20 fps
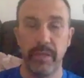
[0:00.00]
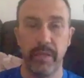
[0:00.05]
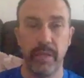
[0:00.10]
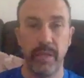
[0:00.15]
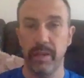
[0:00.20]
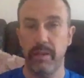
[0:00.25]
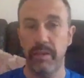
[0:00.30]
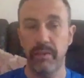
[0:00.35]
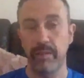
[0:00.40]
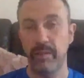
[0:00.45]

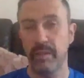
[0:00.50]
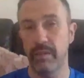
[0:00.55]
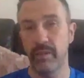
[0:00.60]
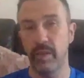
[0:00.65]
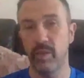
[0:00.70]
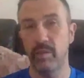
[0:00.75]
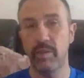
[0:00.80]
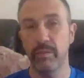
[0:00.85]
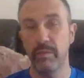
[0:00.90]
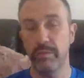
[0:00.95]
And I
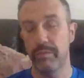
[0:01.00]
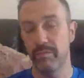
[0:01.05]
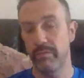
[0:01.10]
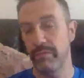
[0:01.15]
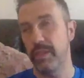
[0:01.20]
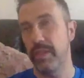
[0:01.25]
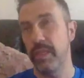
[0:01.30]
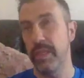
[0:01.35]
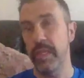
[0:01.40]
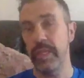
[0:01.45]
don't,
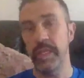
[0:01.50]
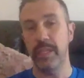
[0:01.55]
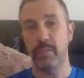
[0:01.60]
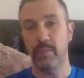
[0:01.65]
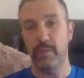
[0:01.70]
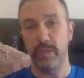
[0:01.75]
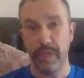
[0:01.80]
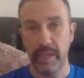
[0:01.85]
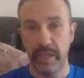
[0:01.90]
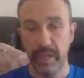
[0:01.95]
it is
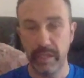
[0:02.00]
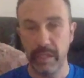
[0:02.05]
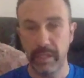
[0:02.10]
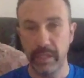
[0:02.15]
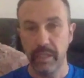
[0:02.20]
what it is.